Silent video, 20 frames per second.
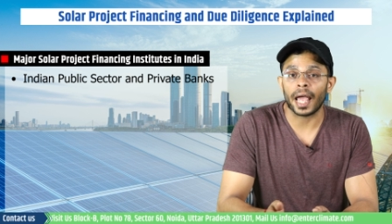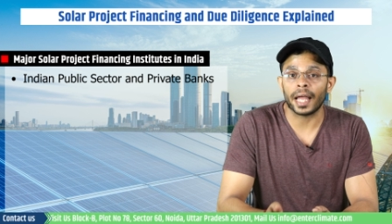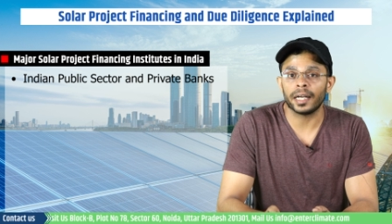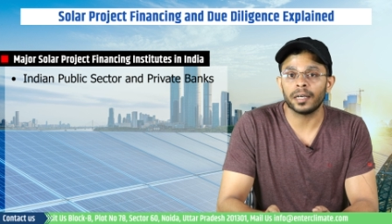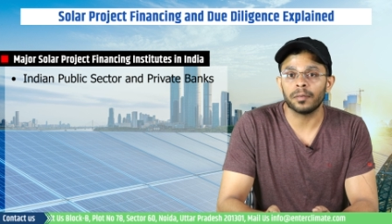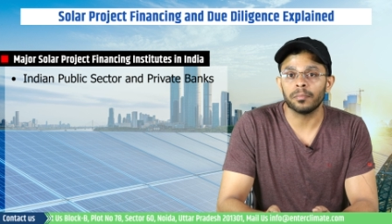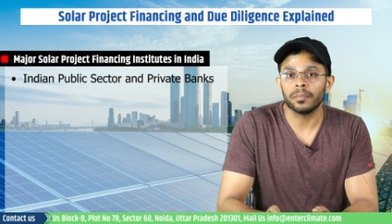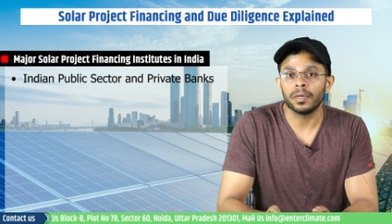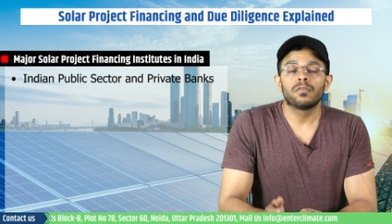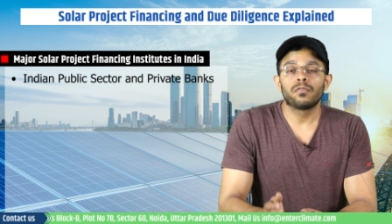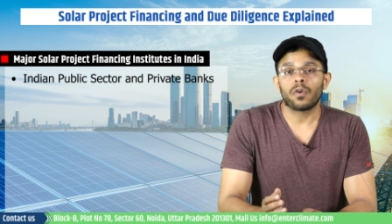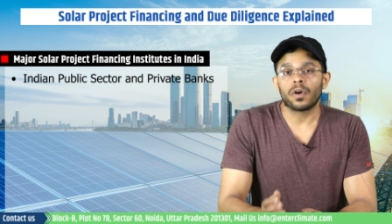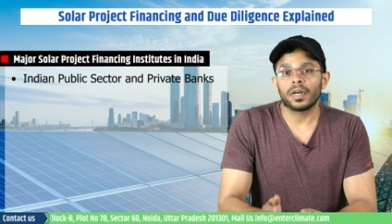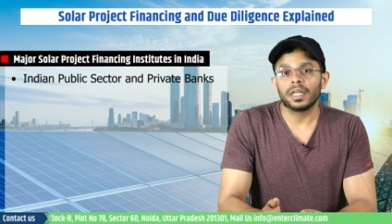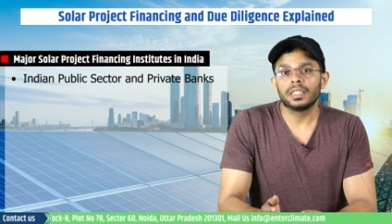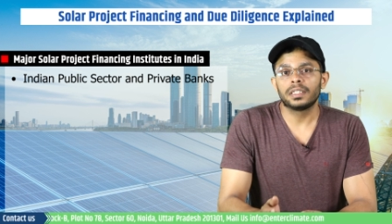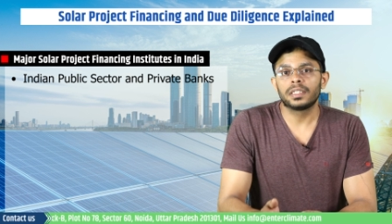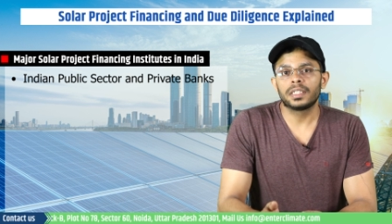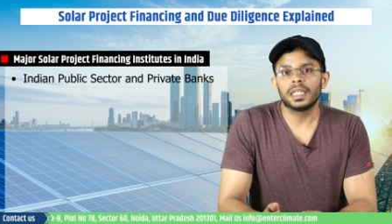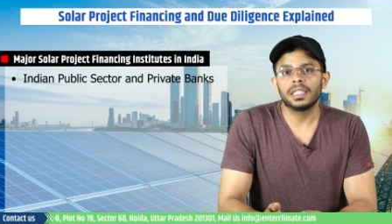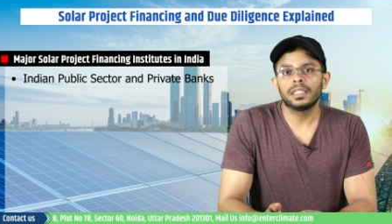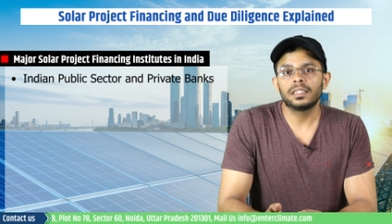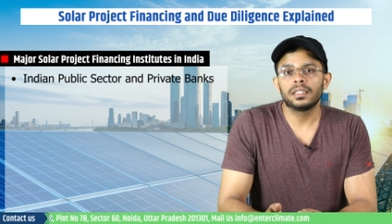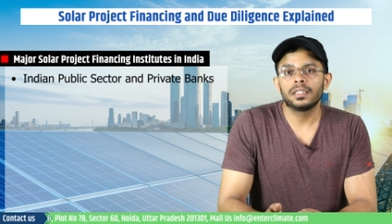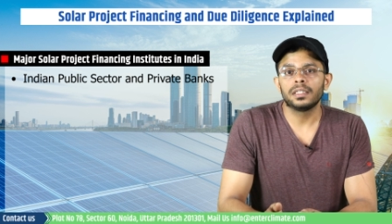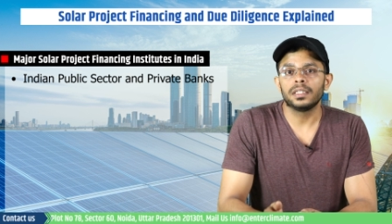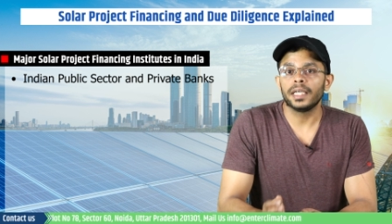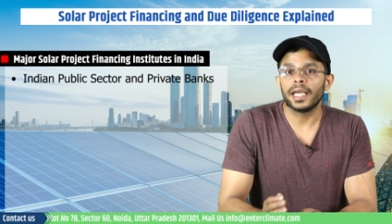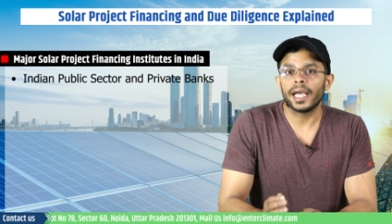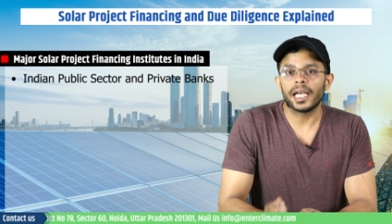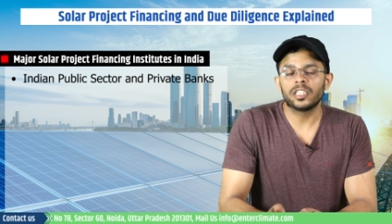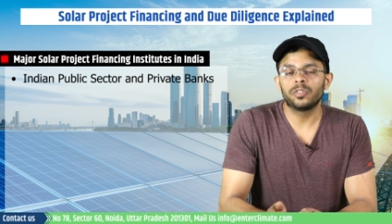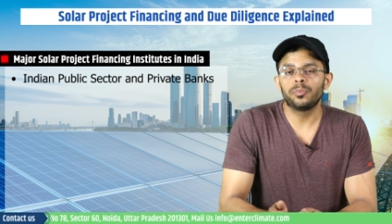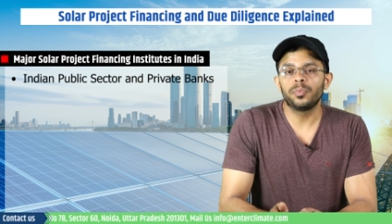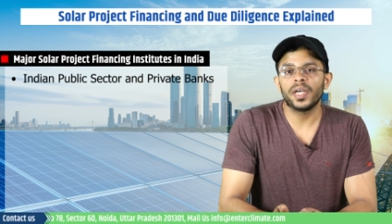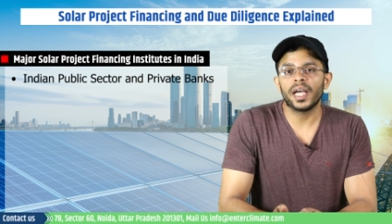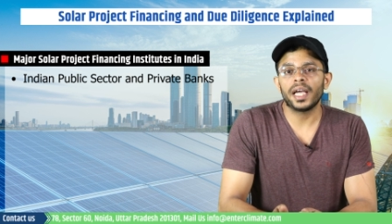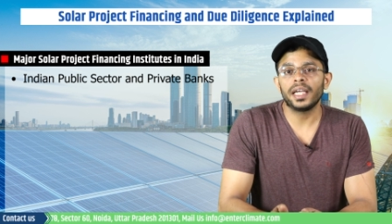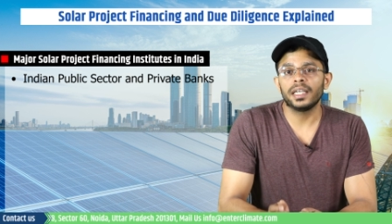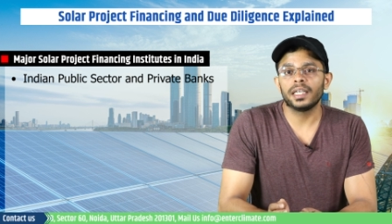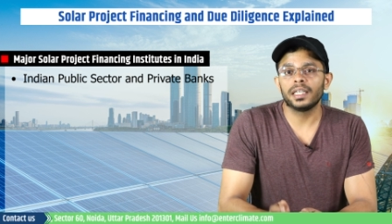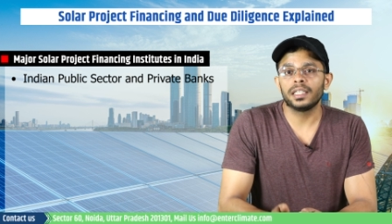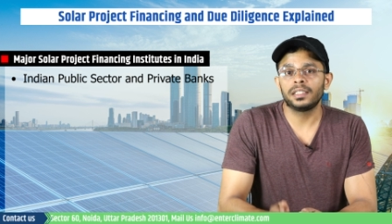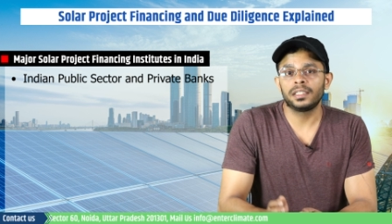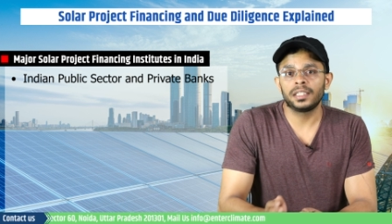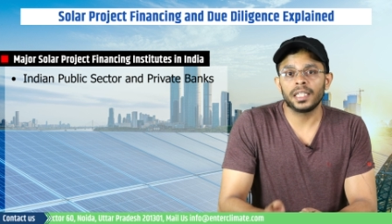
annum. For instance, the SBI is